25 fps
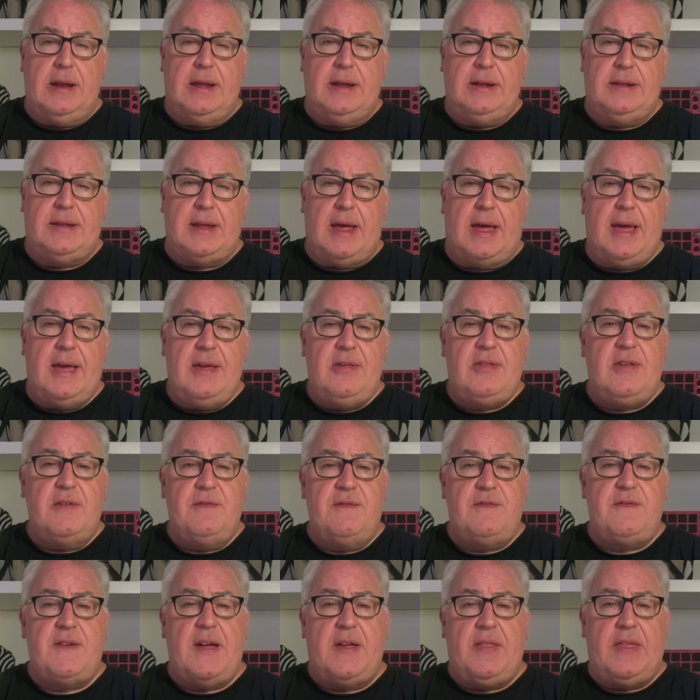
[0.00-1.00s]
days.
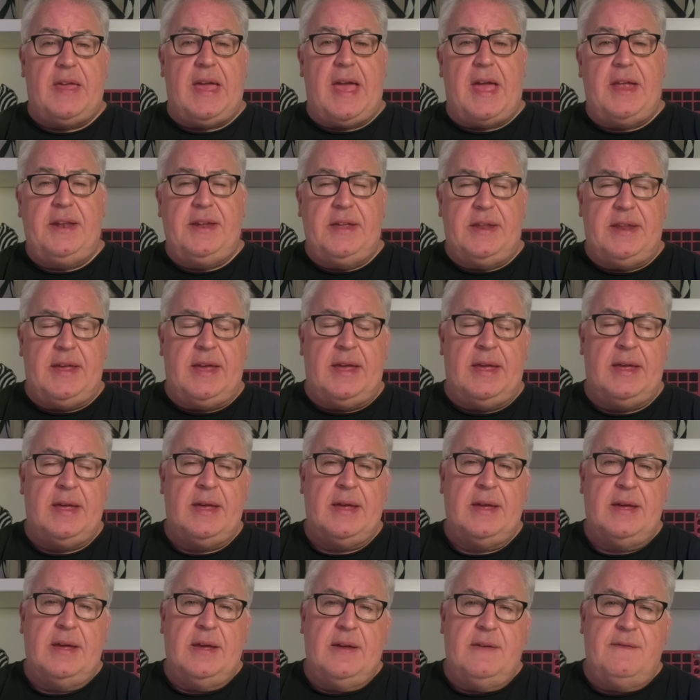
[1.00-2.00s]
In fact, they added it
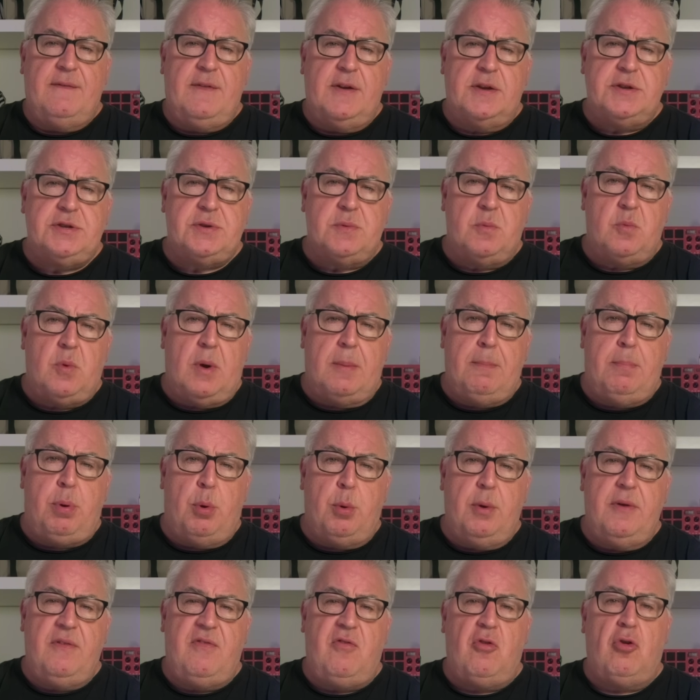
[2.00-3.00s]
in version
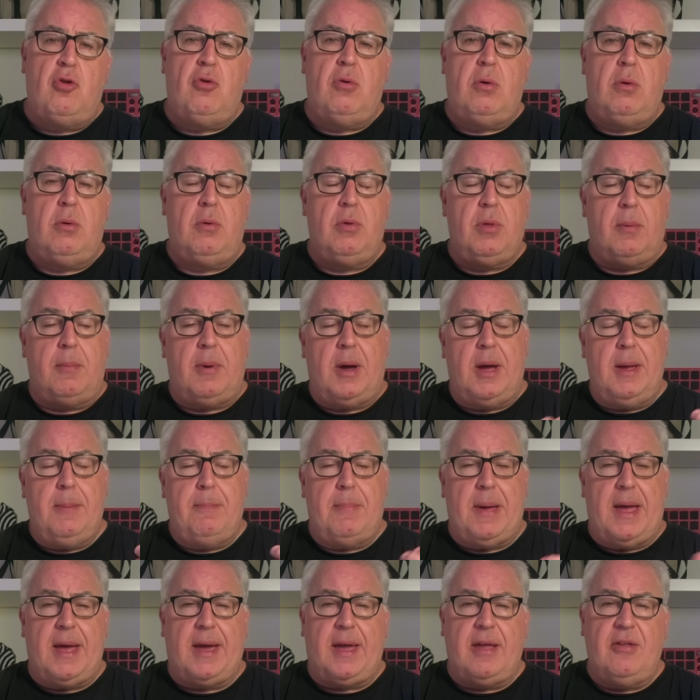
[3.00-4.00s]
1.4 all the way
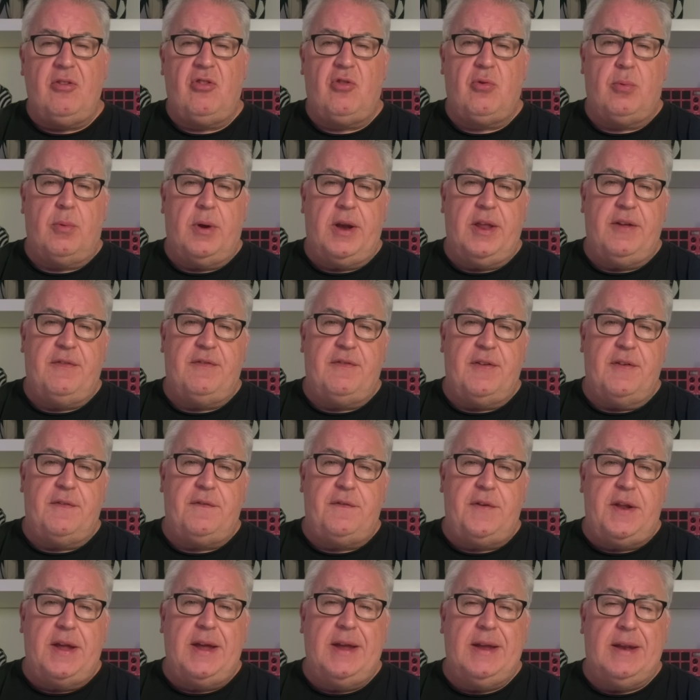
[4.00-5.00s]
back in
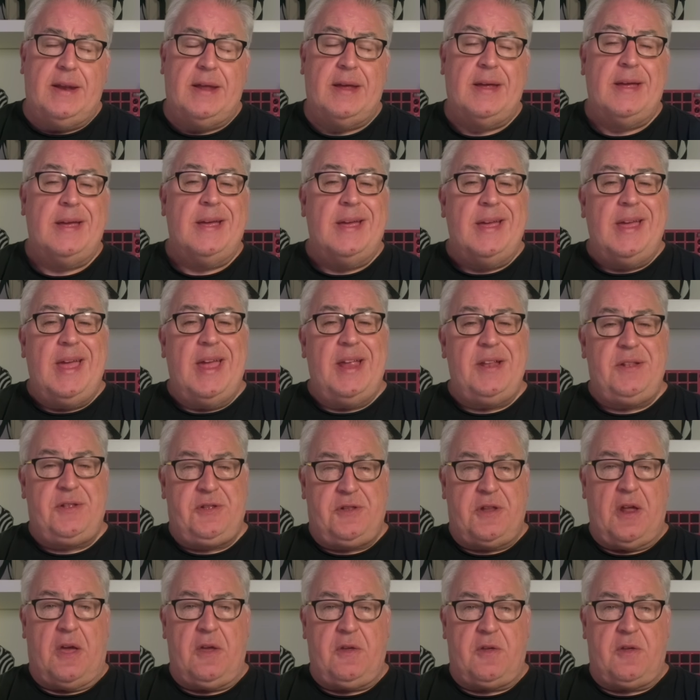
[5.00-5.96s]
2015. It does